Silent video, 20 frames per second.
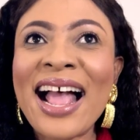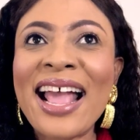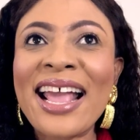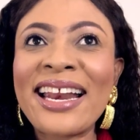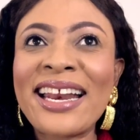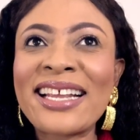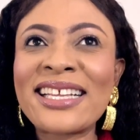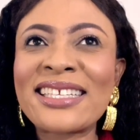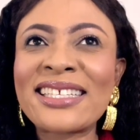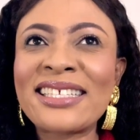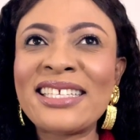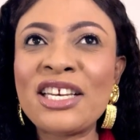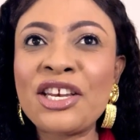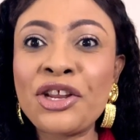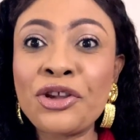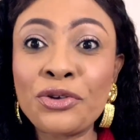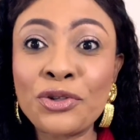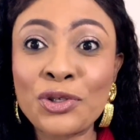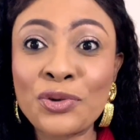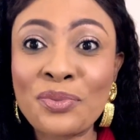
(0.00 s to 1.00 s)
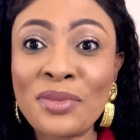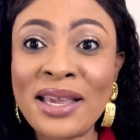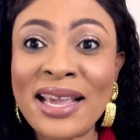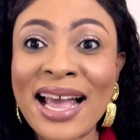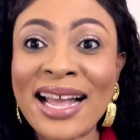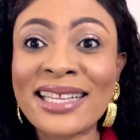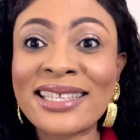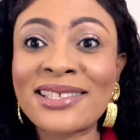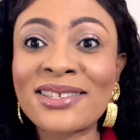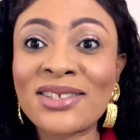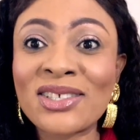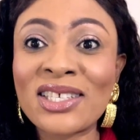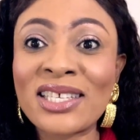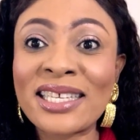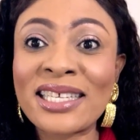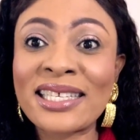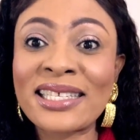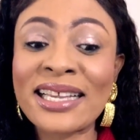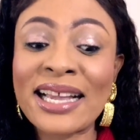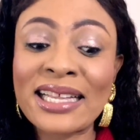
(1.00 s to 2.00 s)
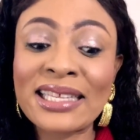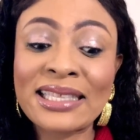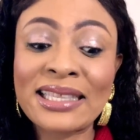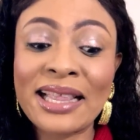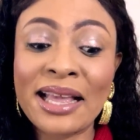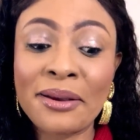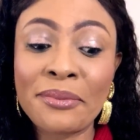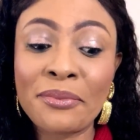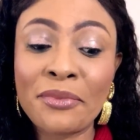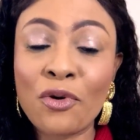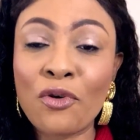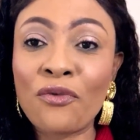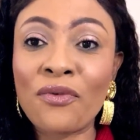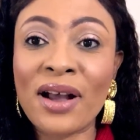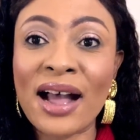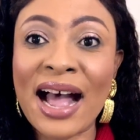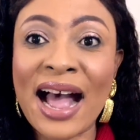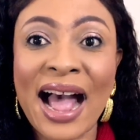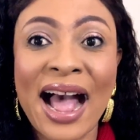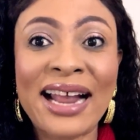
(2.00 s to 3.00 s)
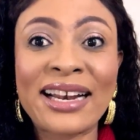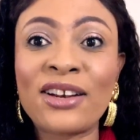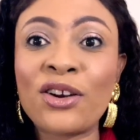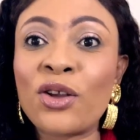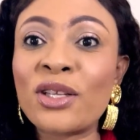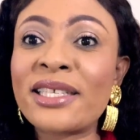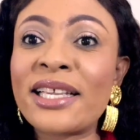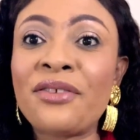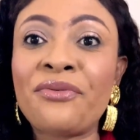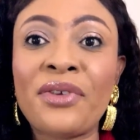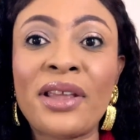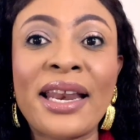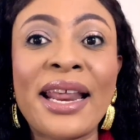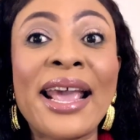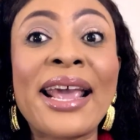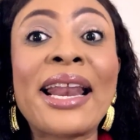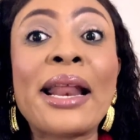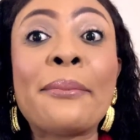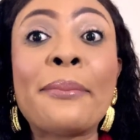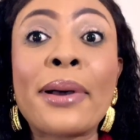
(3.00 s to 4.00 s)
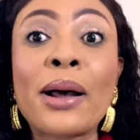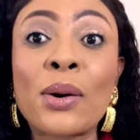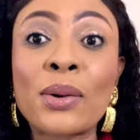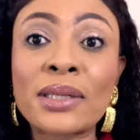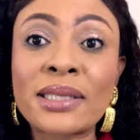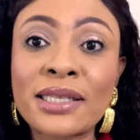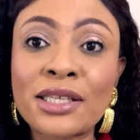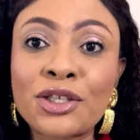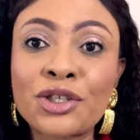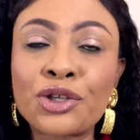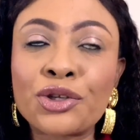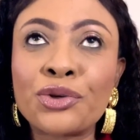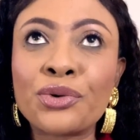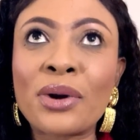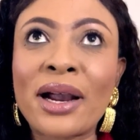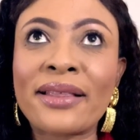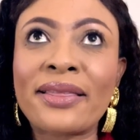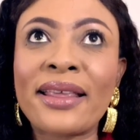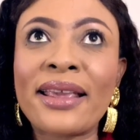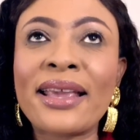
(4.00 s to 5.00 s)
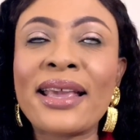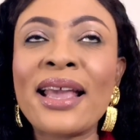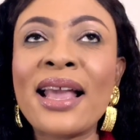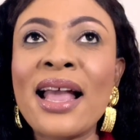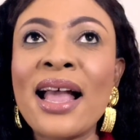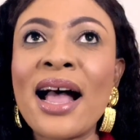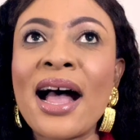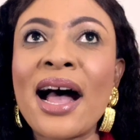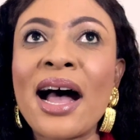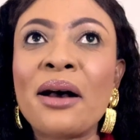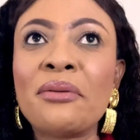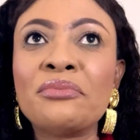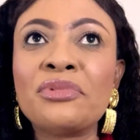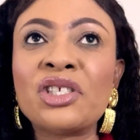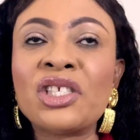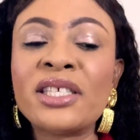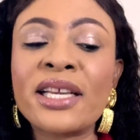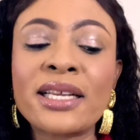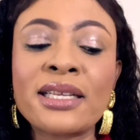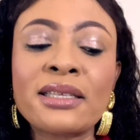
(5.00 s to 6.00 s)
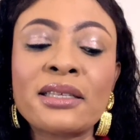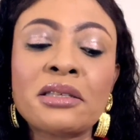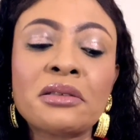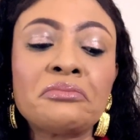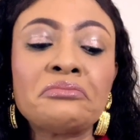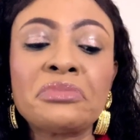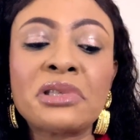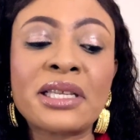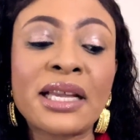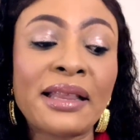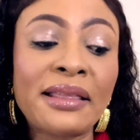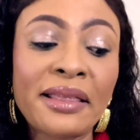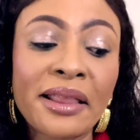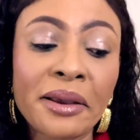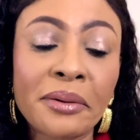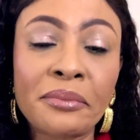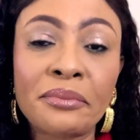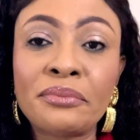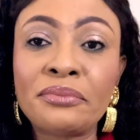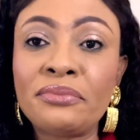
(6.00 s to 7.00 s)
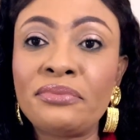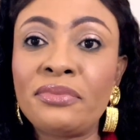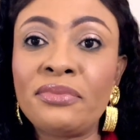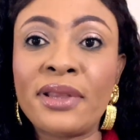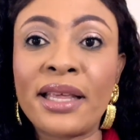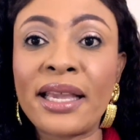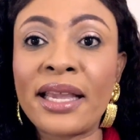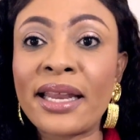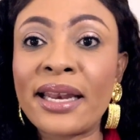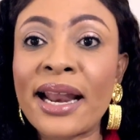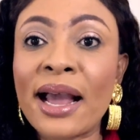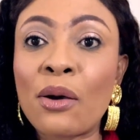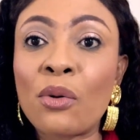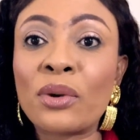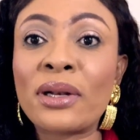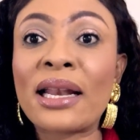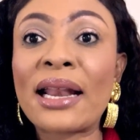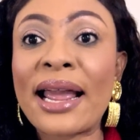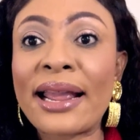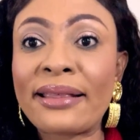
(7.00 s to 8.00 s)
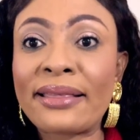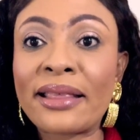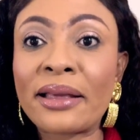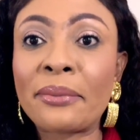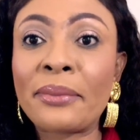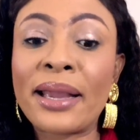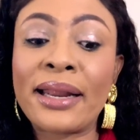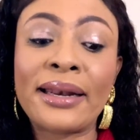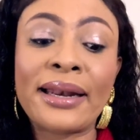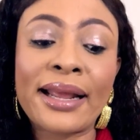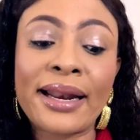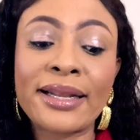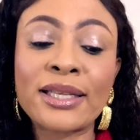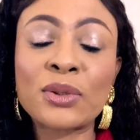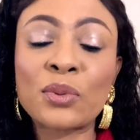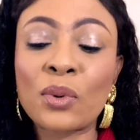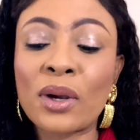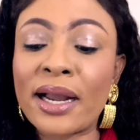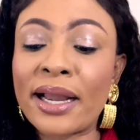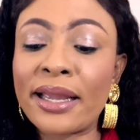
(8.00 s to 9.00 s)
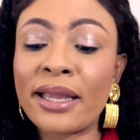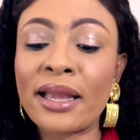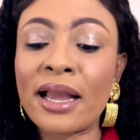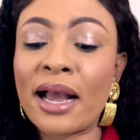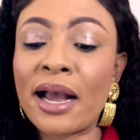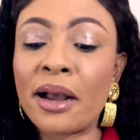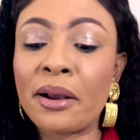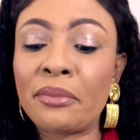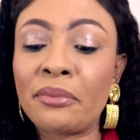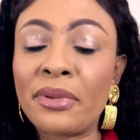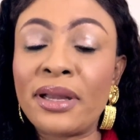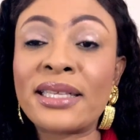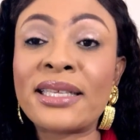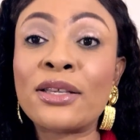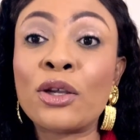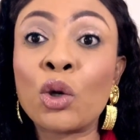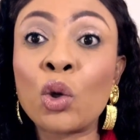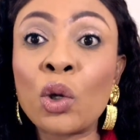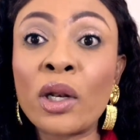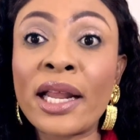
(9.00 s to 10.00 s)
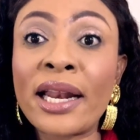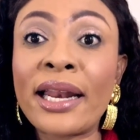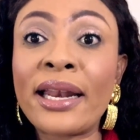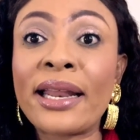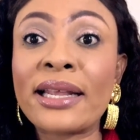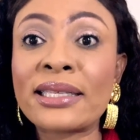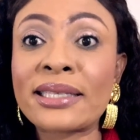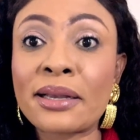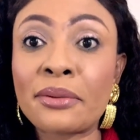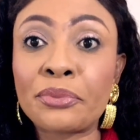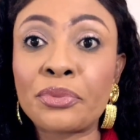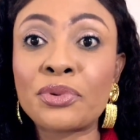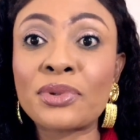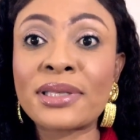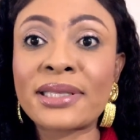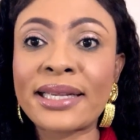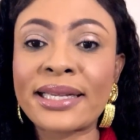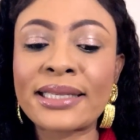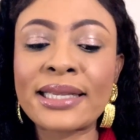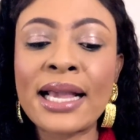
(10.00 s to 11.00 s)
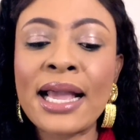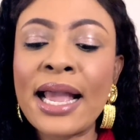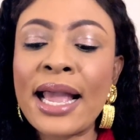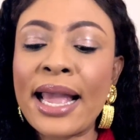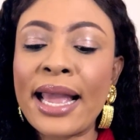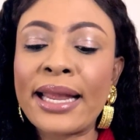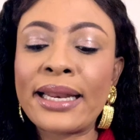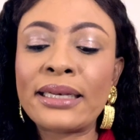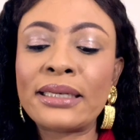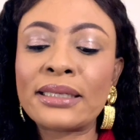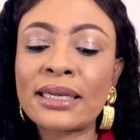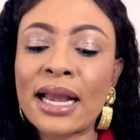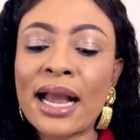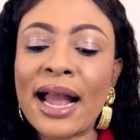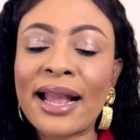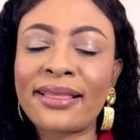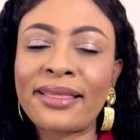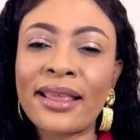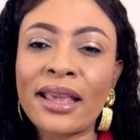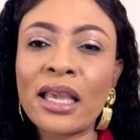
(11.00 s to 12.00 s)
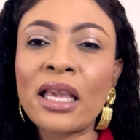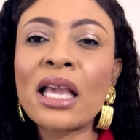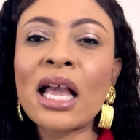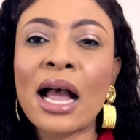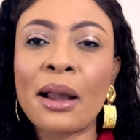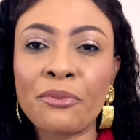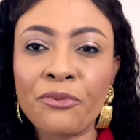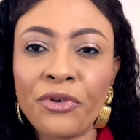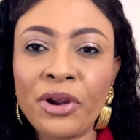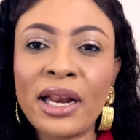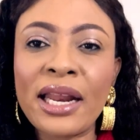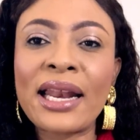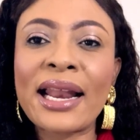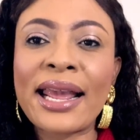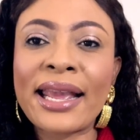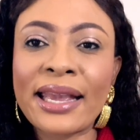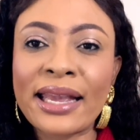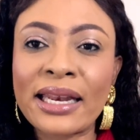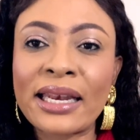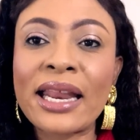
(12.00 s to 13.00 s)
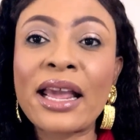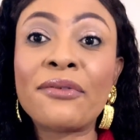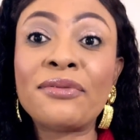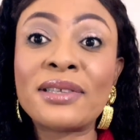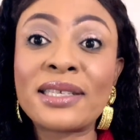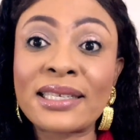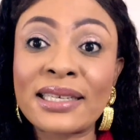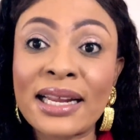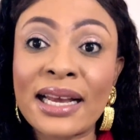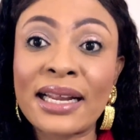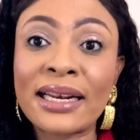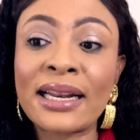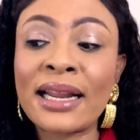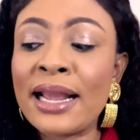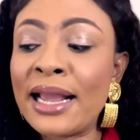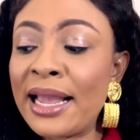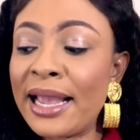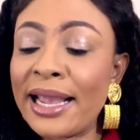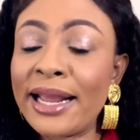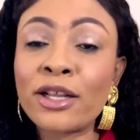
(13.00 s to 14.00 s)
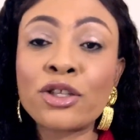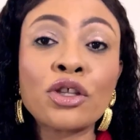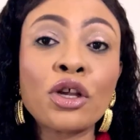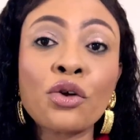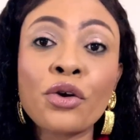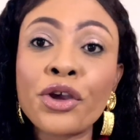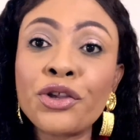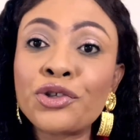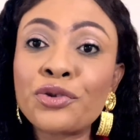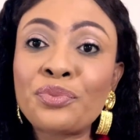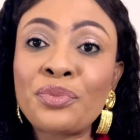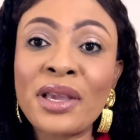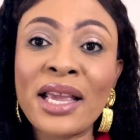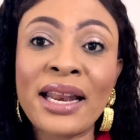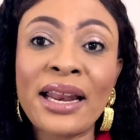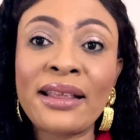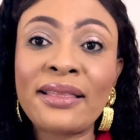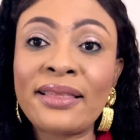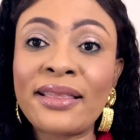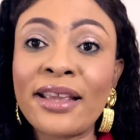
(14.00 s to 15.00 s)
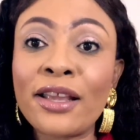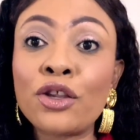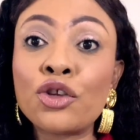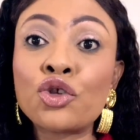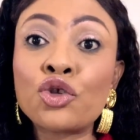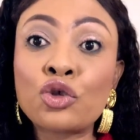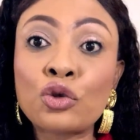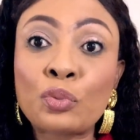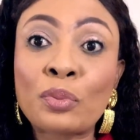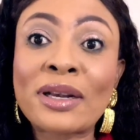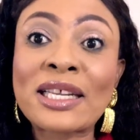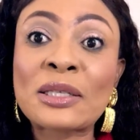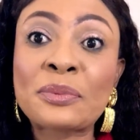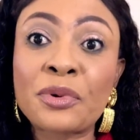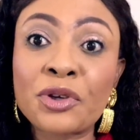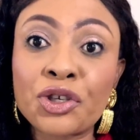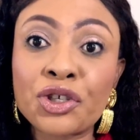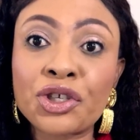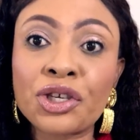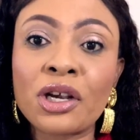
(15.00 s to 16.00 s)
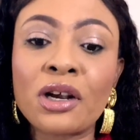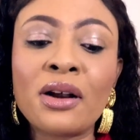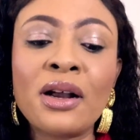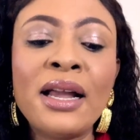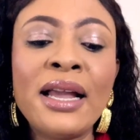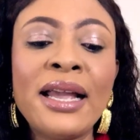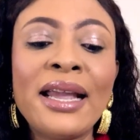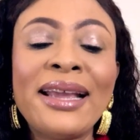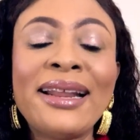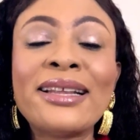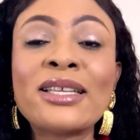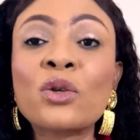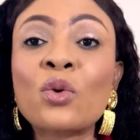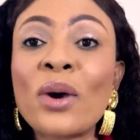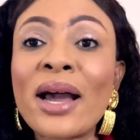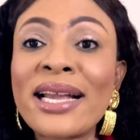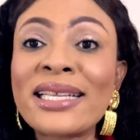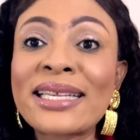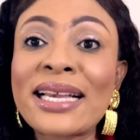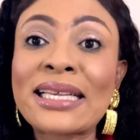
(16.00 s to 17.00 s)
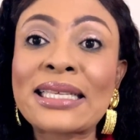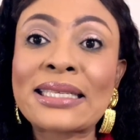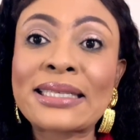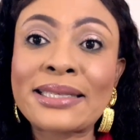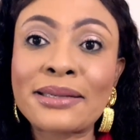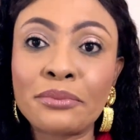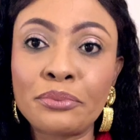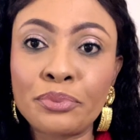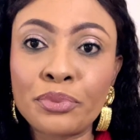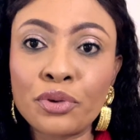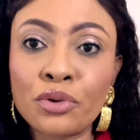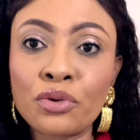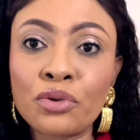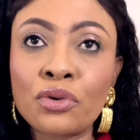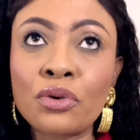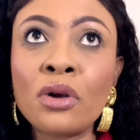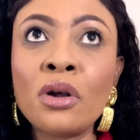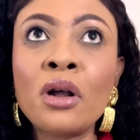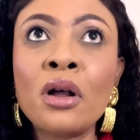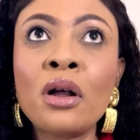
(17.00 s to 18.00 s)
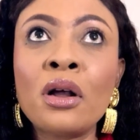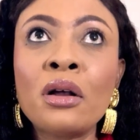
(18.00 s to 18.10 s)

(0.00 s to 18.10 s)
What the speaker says: It is new to me until she sent them over. I had not even heard about it, I think she just sent them thinking I would like them, and that is why it's included in the sample set. And I think I'm really liking Eftinaan. It is not going to be anything super special. It is quite a simple